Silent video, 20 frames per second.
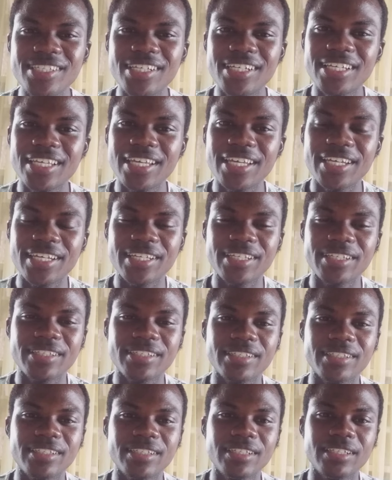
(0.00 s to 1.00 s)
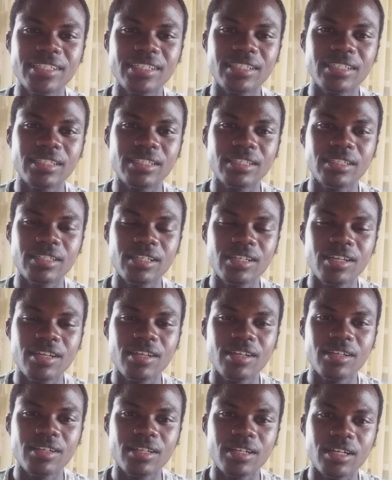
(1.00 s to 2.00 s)
Again,
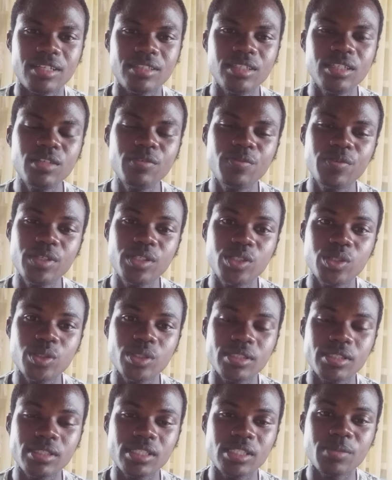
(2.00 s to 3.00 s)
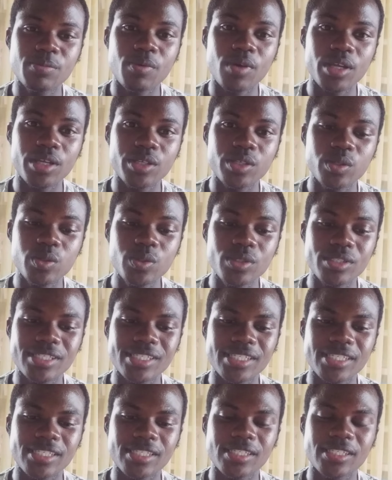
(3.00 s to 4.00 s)
another video to inspire
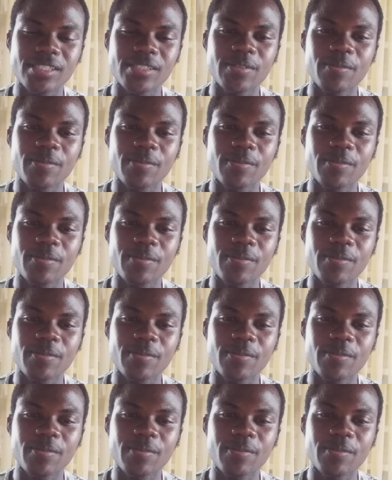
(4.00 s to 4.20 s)
youths,